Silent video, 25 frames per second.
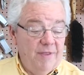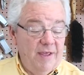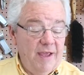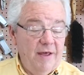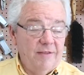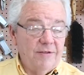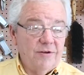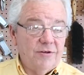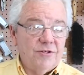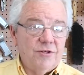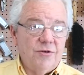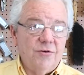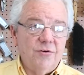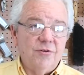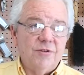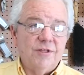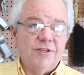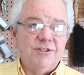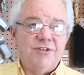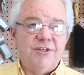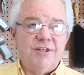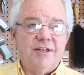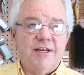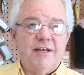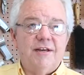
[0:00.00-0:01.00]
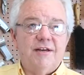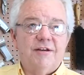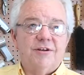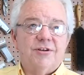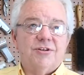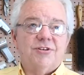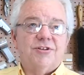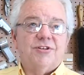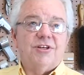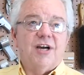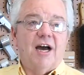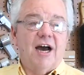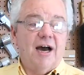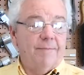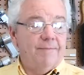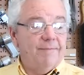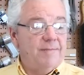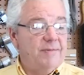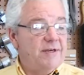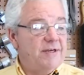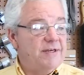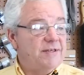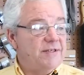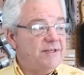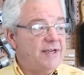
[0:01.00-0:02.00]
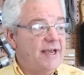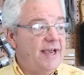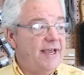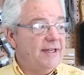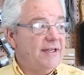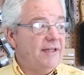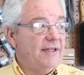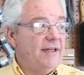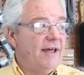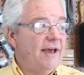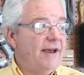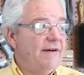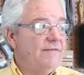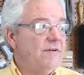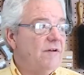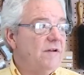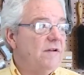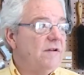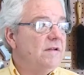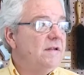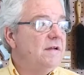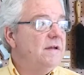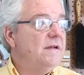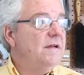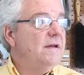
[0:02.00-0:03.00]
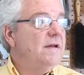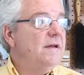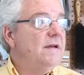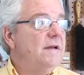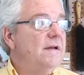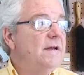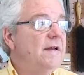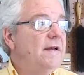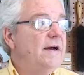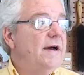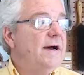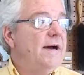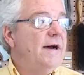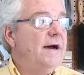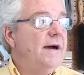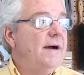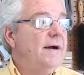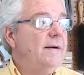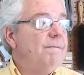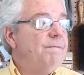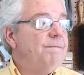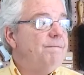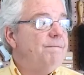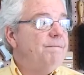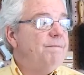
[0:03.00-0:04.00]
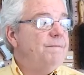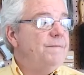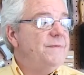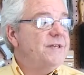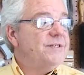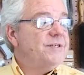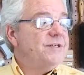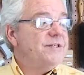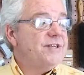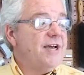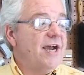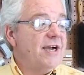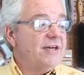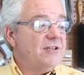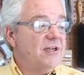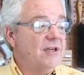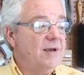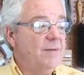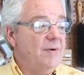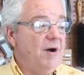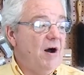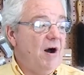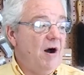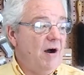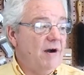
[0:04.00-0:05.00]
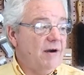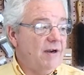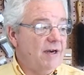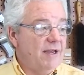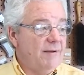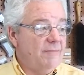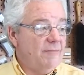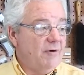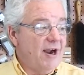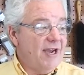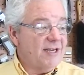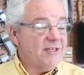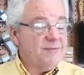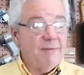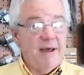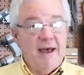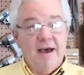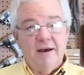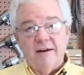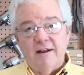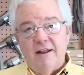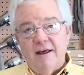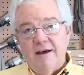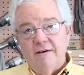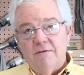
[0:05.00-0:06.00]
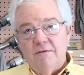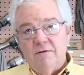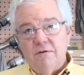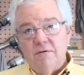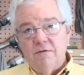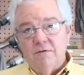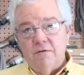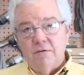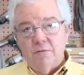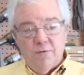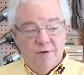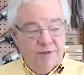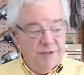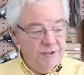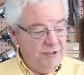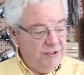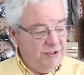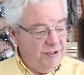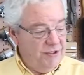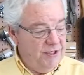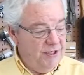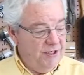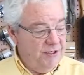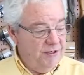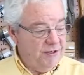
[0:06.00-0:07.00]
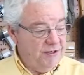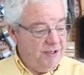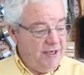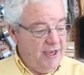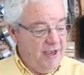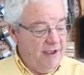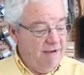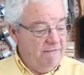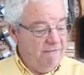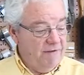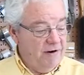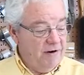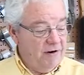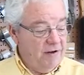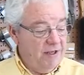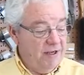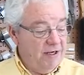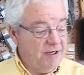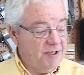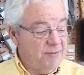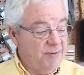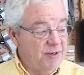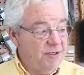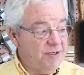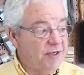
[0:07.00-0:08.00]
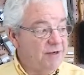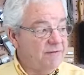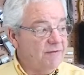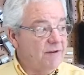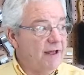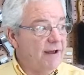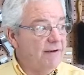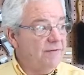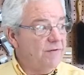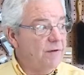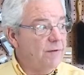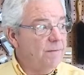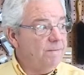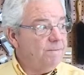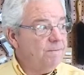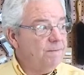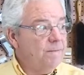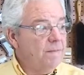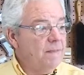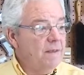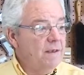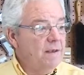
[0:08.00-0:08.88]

The other tool that you need in your shop is a level. This is actually a mahogany brass bound level, which is a fairly expensive level.